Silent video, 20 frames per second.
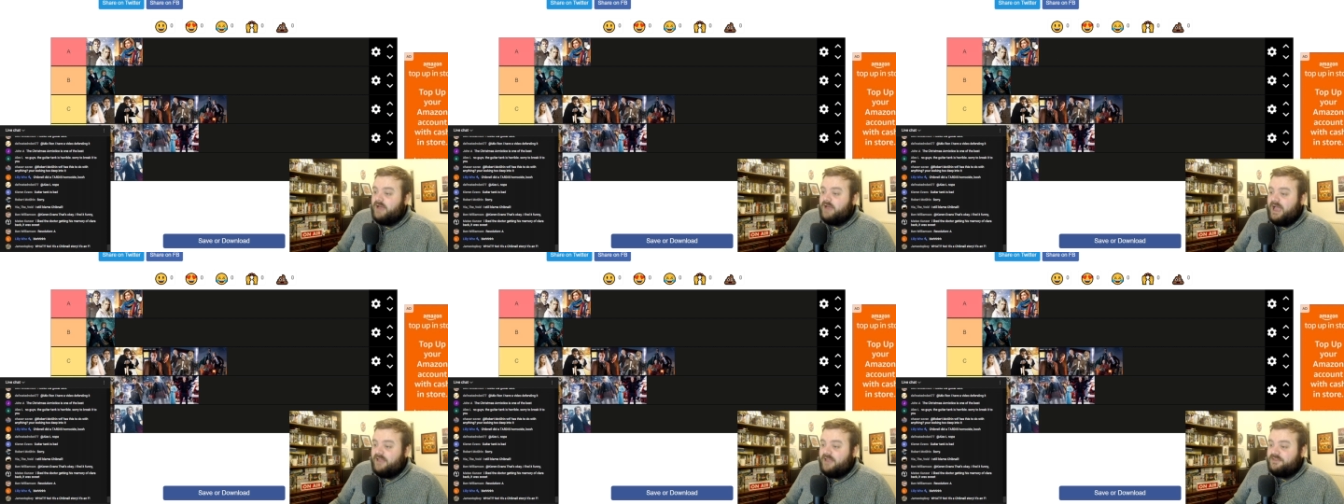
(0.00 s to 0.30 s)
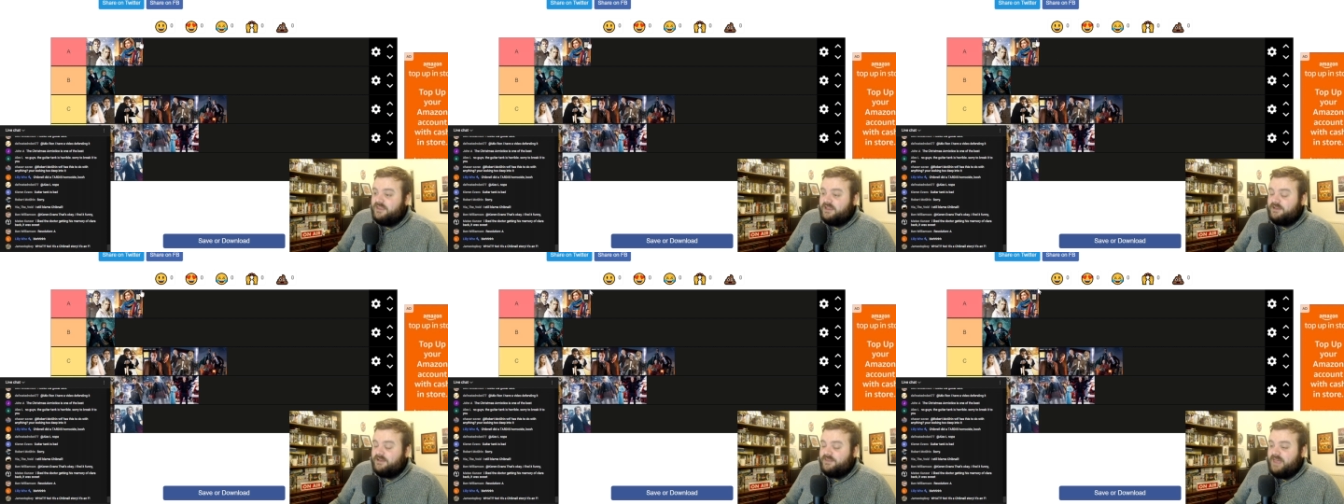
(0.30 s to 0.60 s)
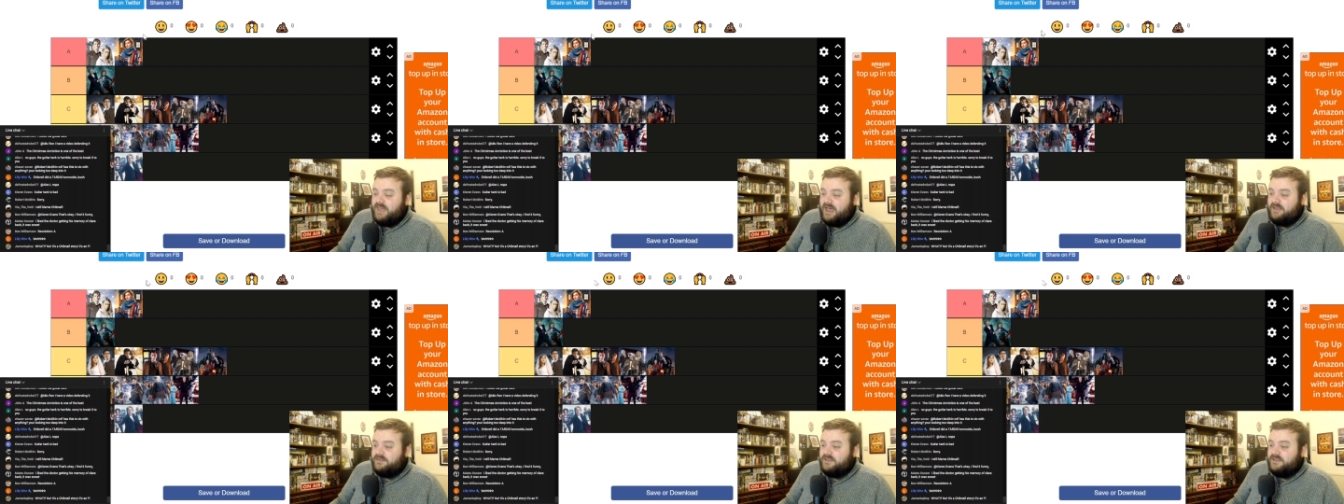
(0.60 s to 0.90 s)
I think
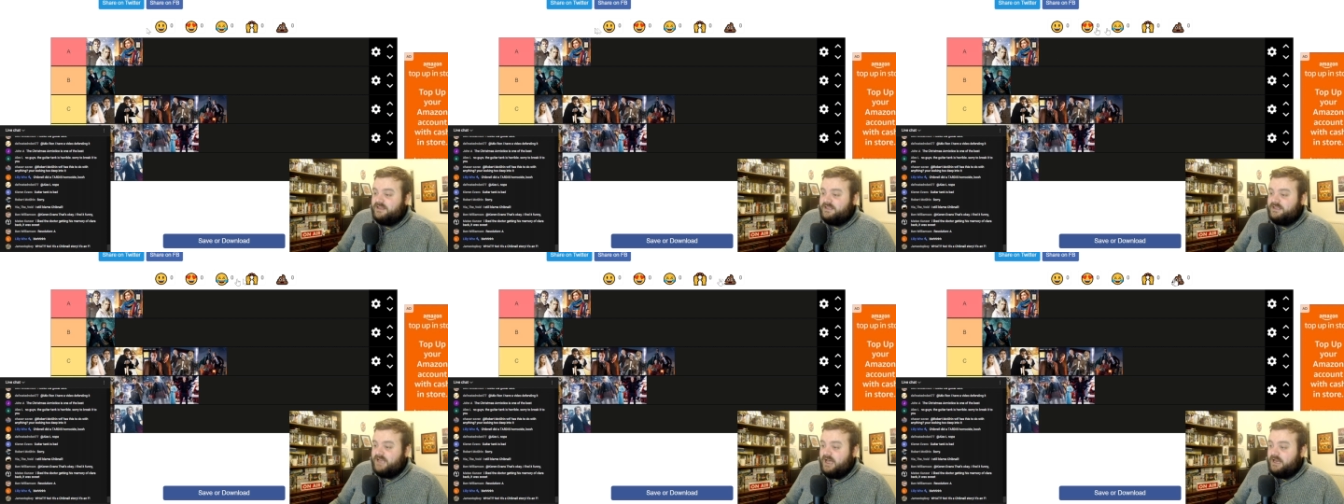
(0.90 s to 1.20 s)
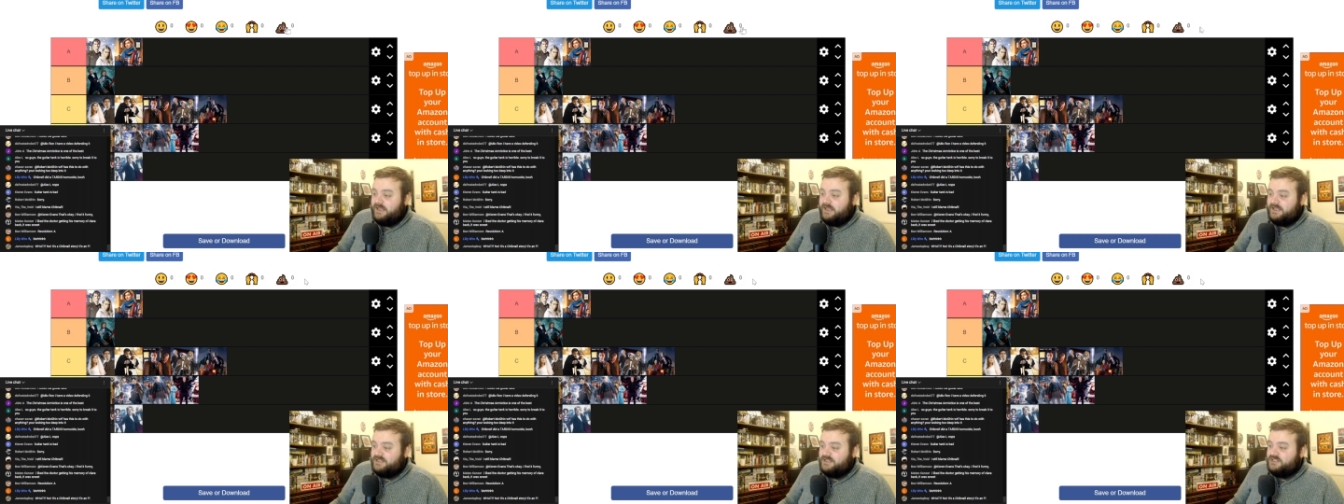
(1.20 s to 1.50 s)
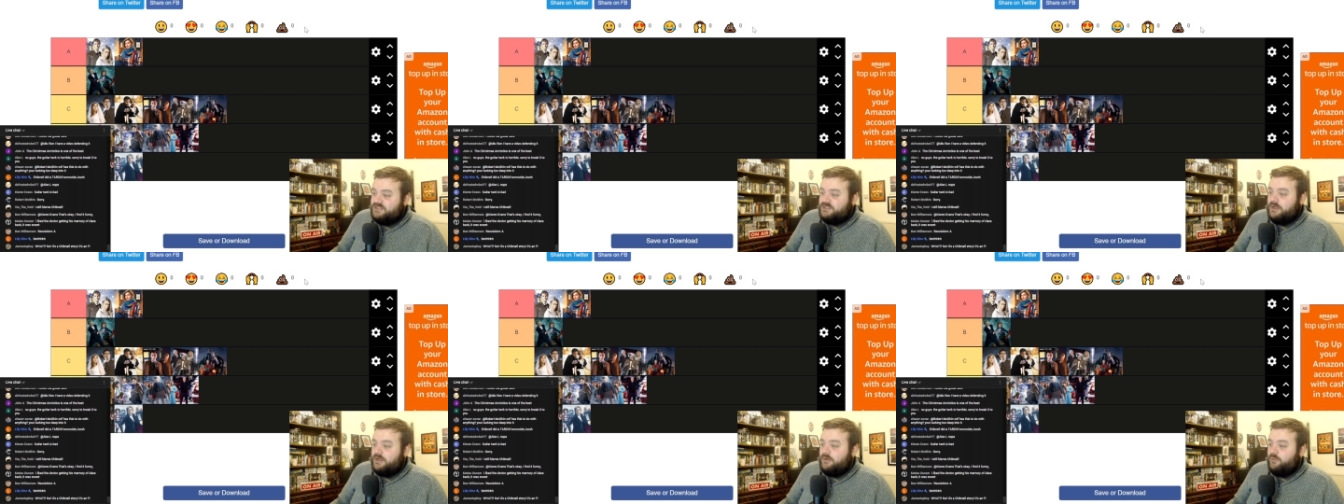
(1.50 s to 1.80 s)
that the Dalek is
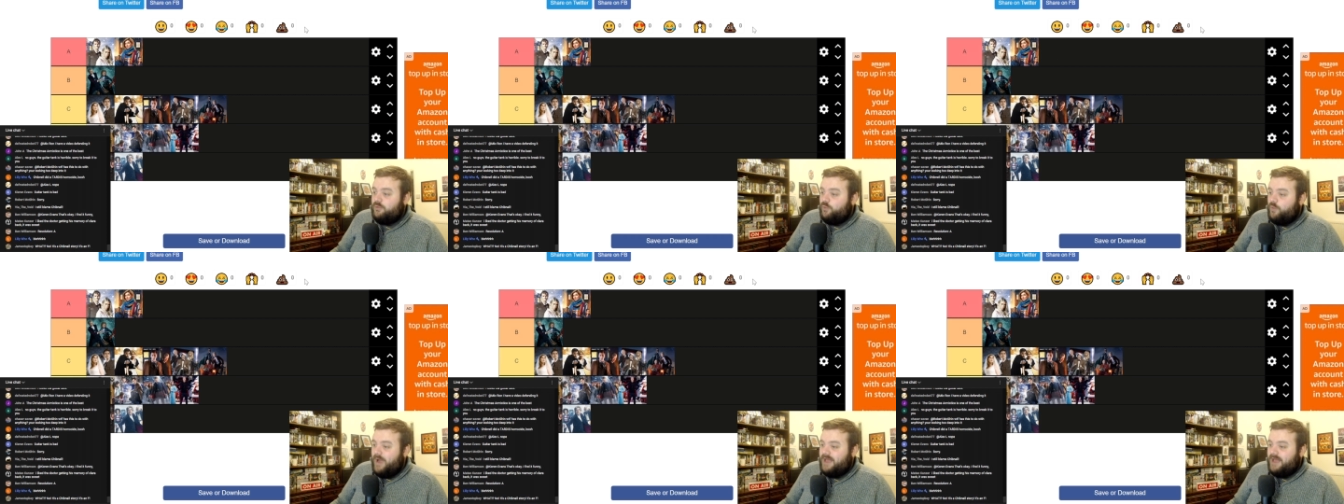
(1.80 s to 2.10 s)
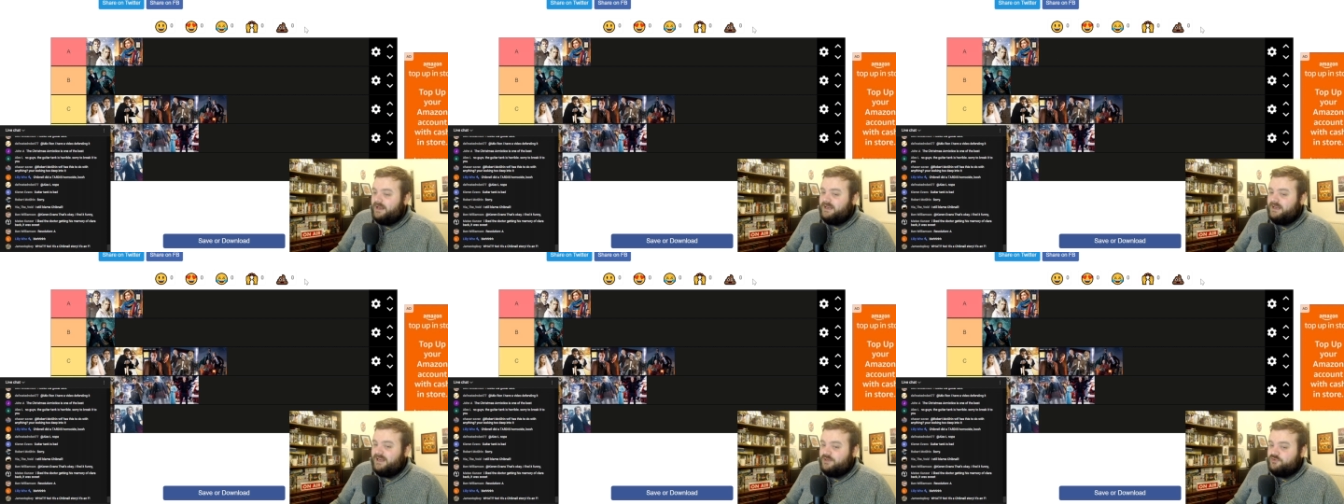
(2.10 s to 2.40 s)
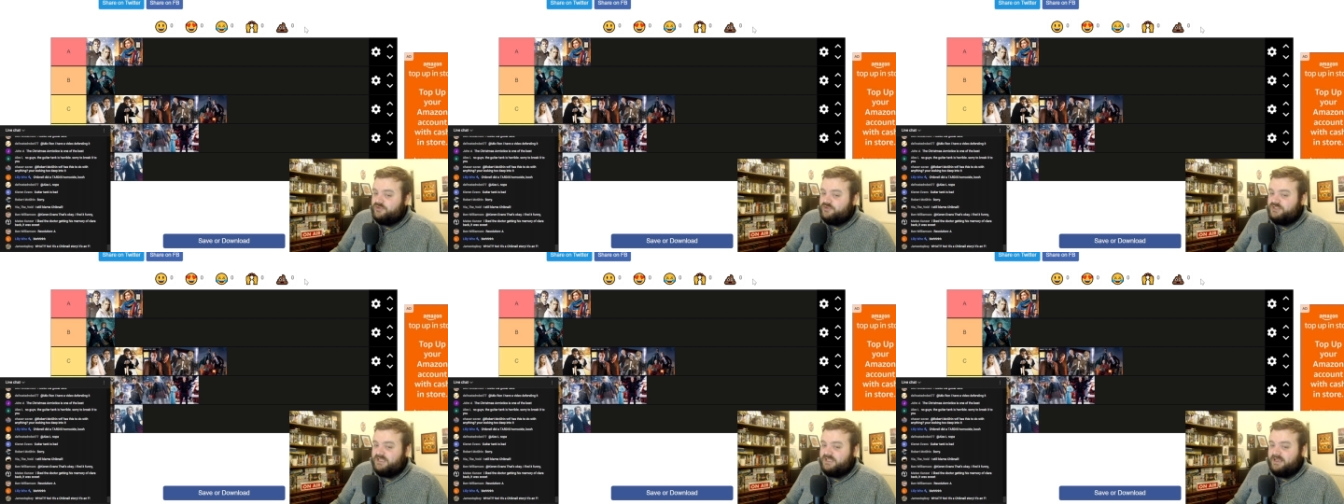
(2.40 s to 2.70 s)
so well and
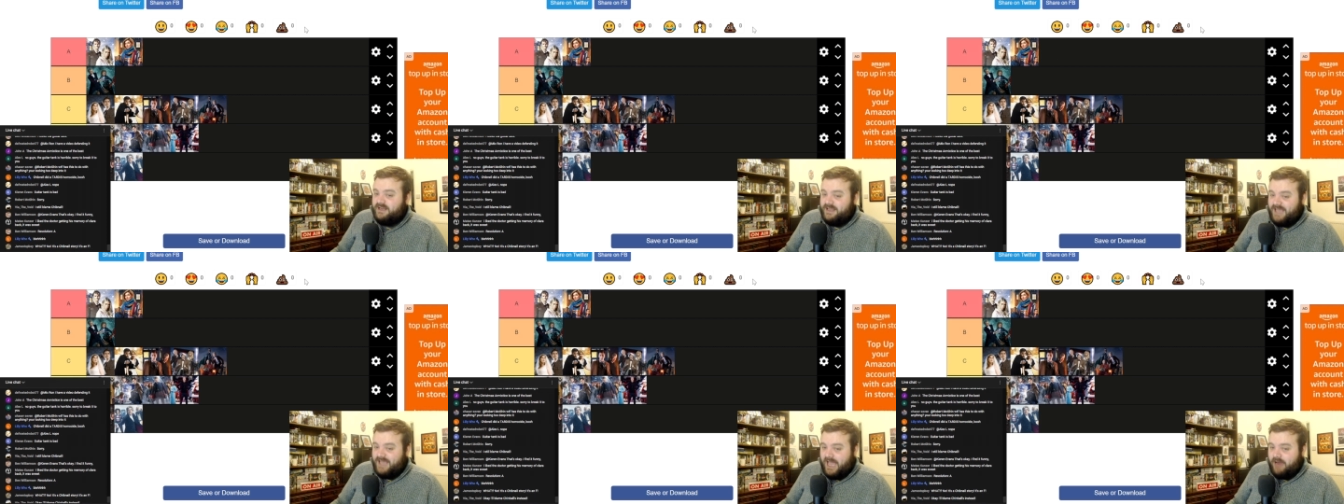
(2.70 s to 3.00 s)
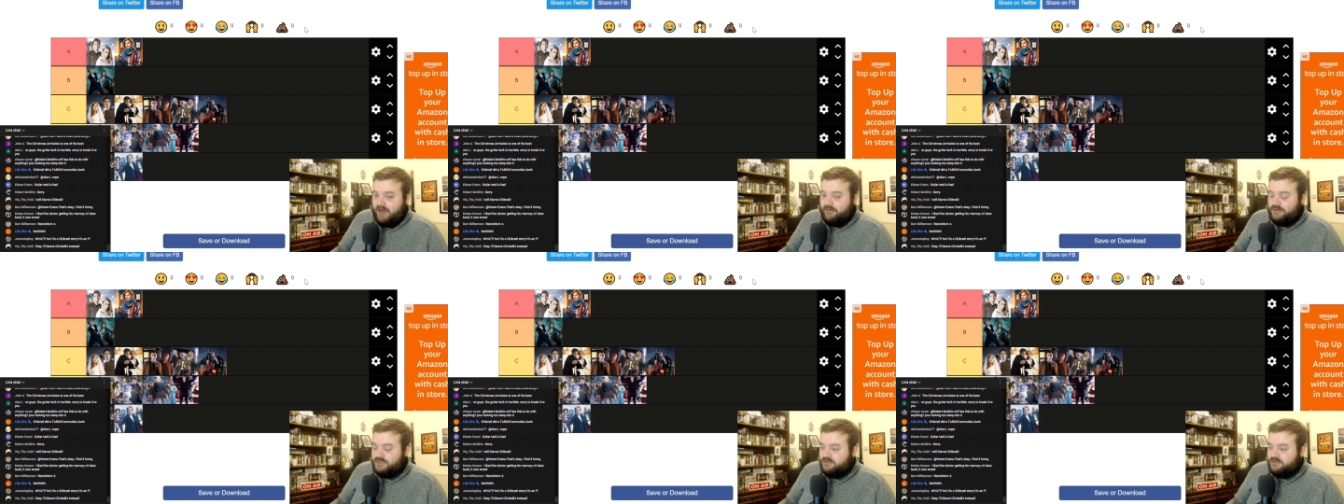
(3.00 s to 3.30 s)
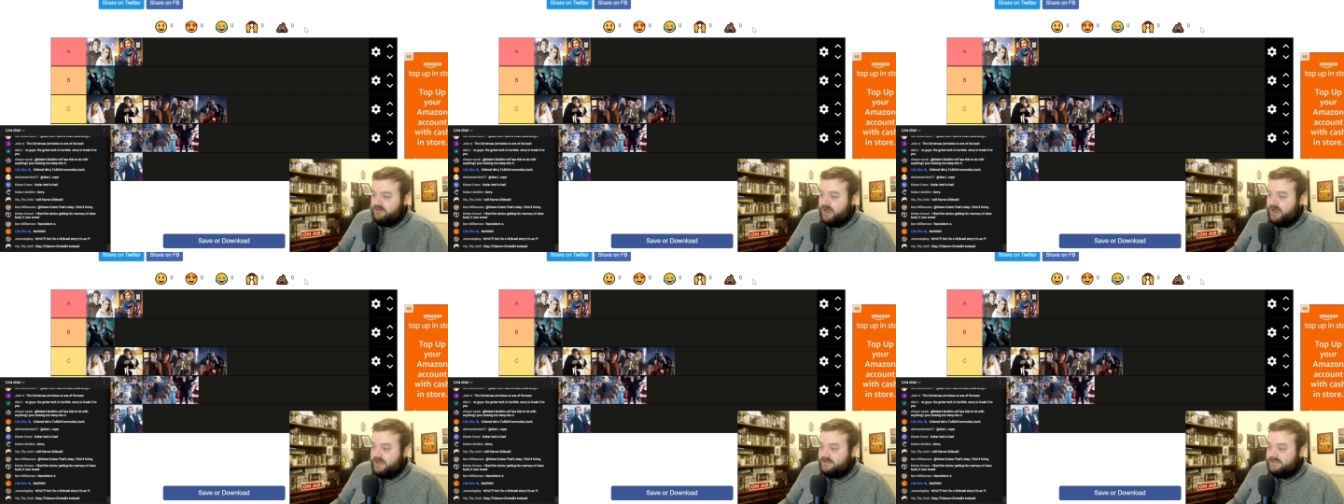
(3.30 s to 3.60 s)
interestingly
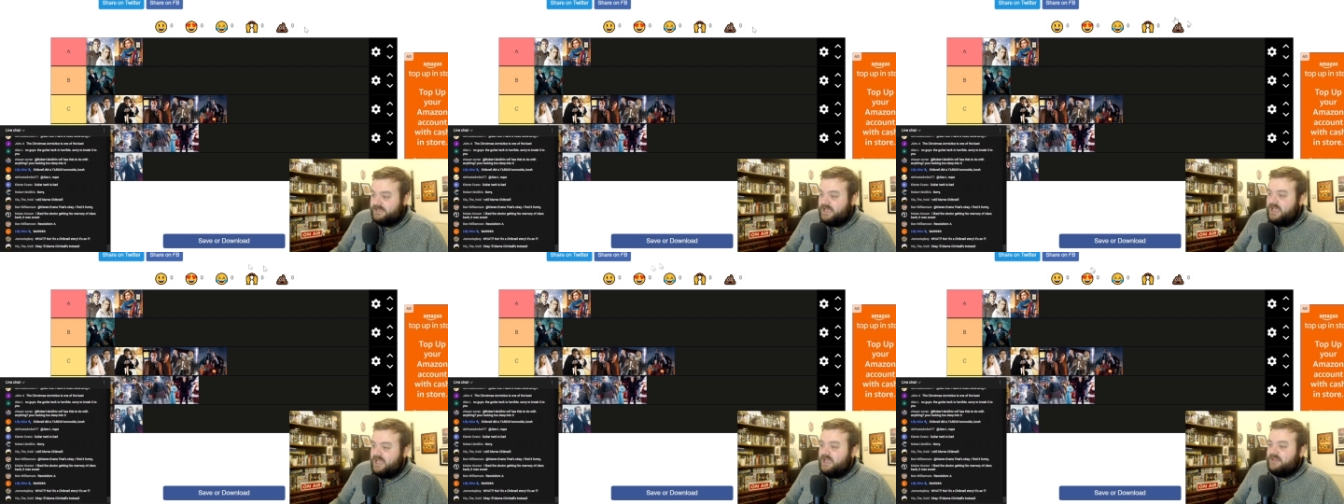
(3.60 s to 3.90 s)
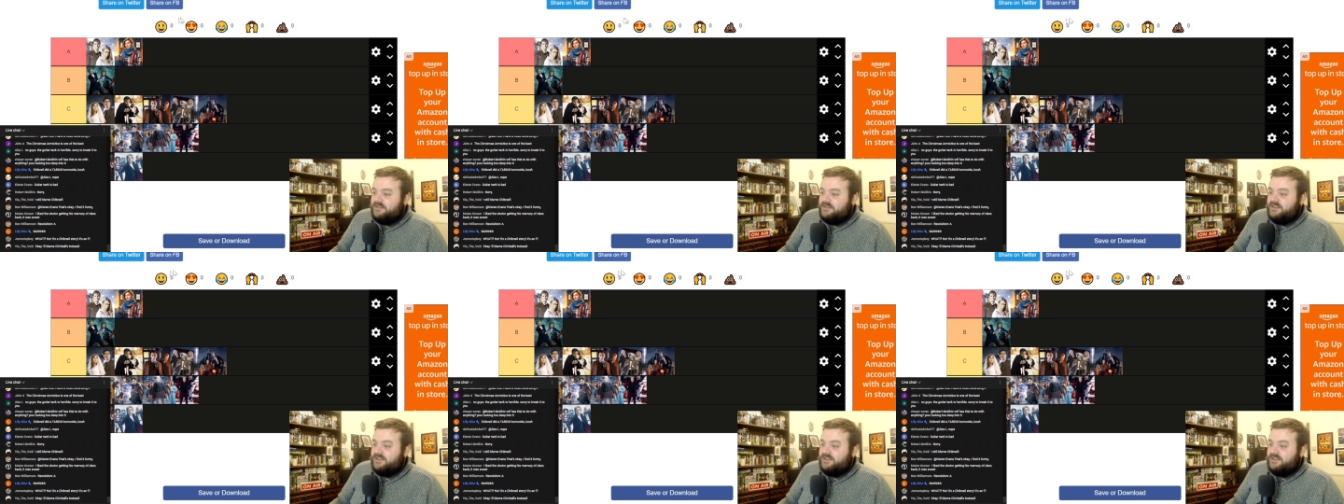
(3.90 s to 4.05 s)
characterized.